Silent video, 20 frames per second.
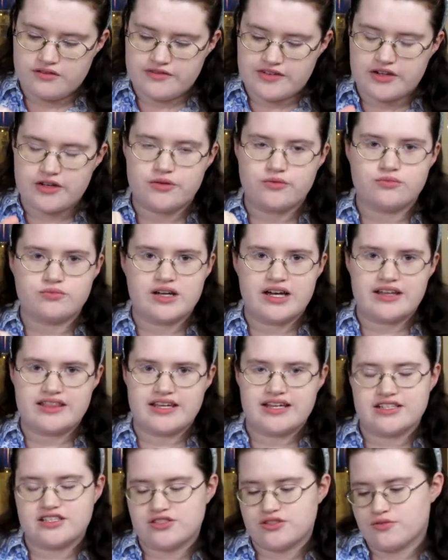very I
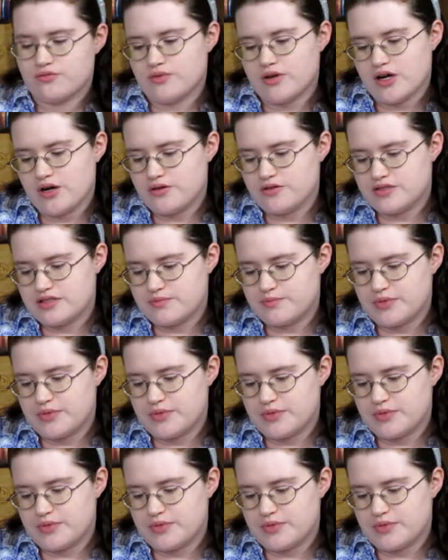think it's the rose,